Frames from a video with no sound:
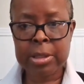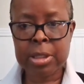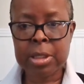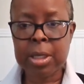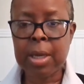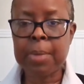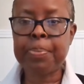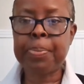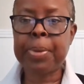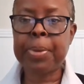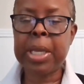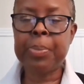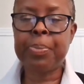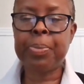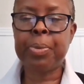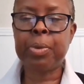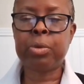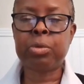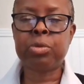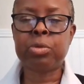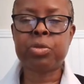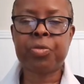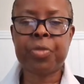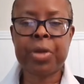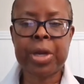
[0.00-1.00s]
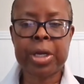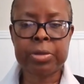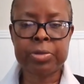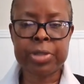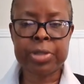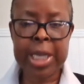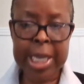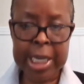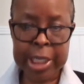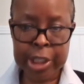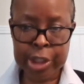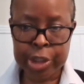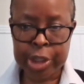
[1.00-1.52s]
Some people's
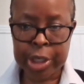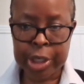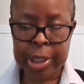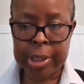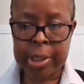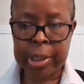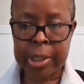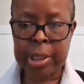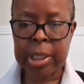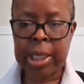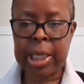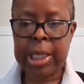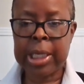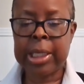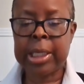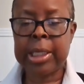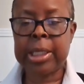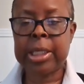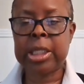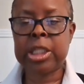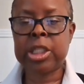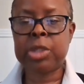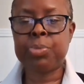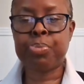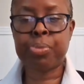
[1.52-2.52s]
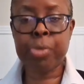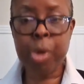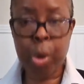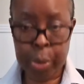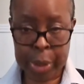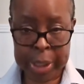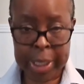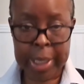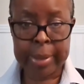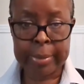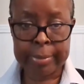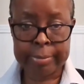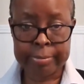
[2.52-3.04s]
foundation is
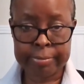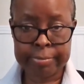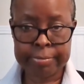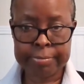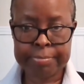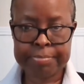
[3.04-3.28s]
broken,